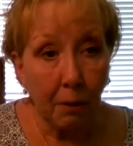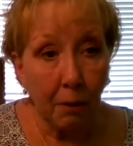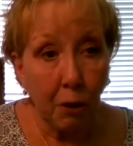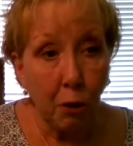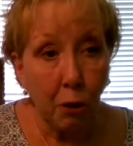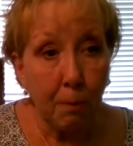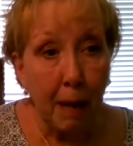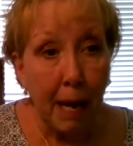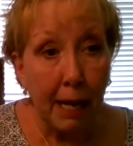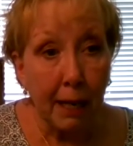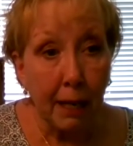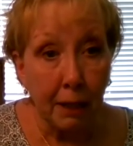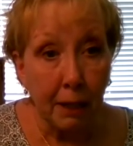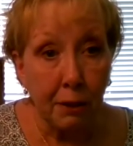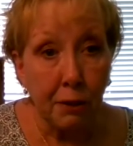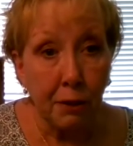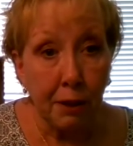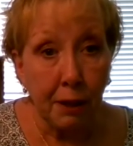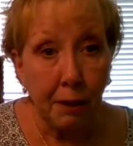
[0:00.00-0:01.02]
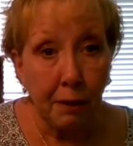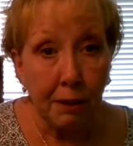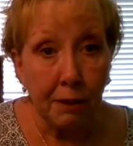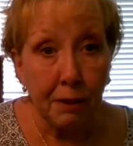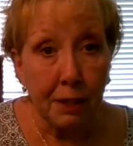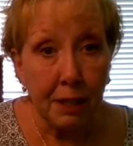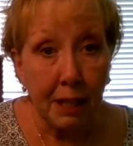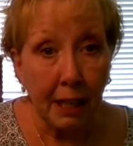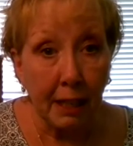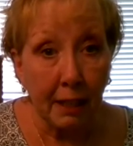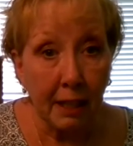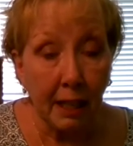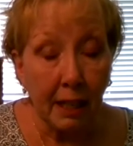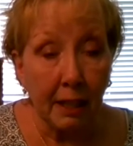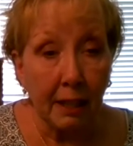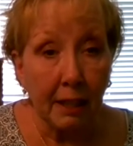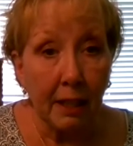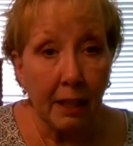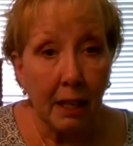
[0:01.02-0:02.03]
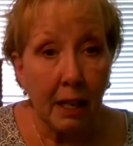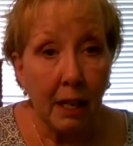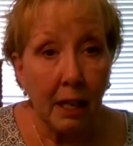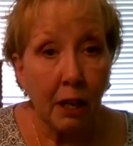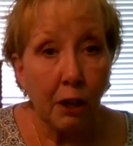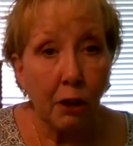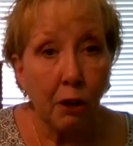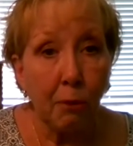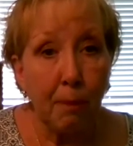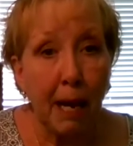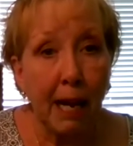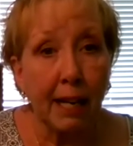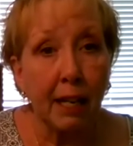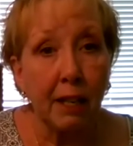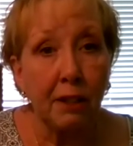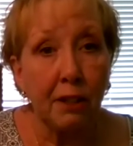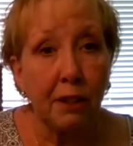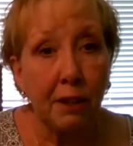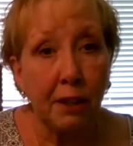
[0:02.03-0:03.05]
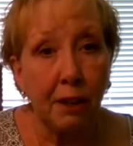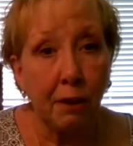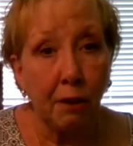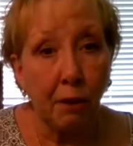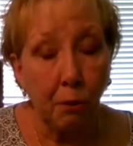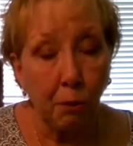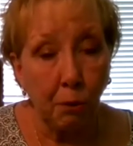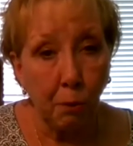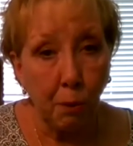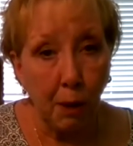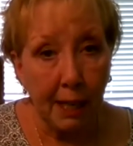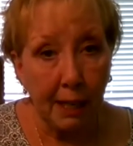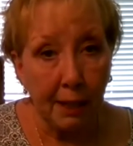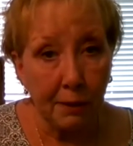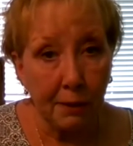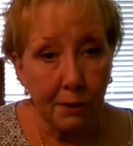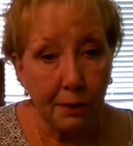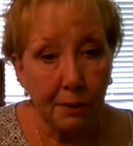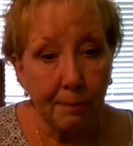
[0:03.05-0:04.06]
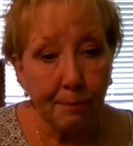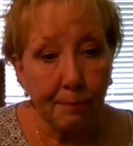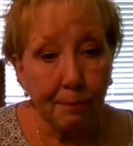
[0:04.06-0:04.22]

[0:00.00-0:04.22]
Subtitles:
go back into their instinct and go back into their own ways.